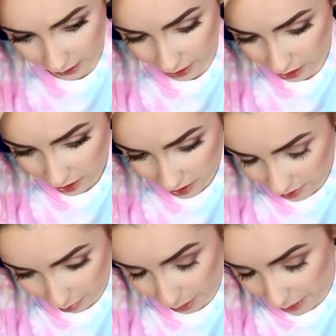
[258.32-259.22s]
You just
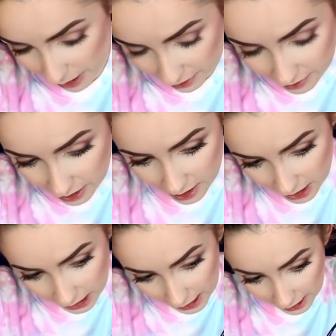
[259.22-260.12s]
be
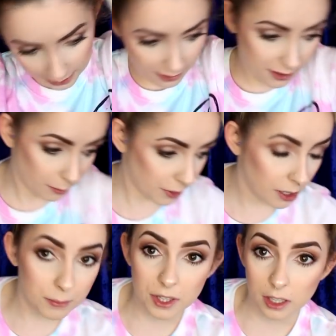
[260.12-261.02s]
messy, and
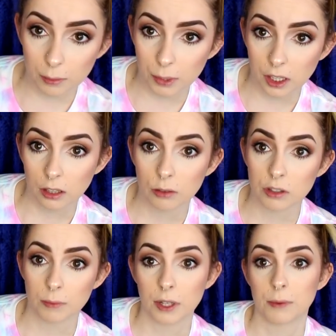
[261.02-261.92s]
sometimes it can be cute,
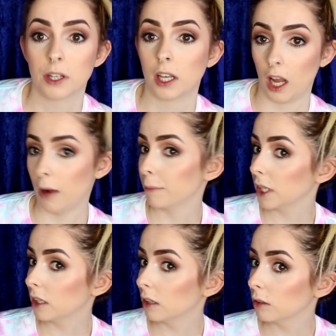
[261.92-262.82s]
sometimes it can't be
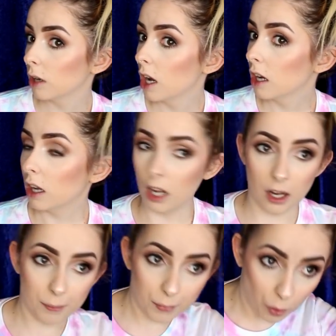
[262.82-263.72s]
cute,
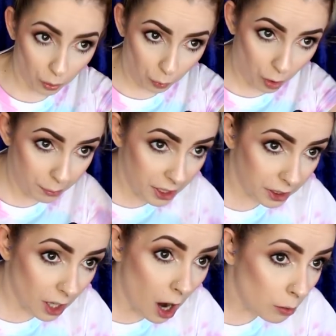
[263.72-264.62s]
um, or won't be
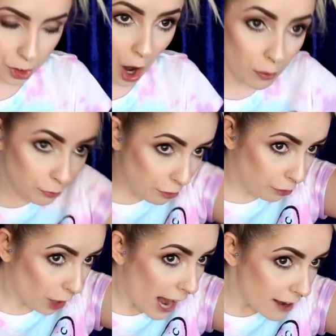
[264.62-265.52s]
cute. Don't fret!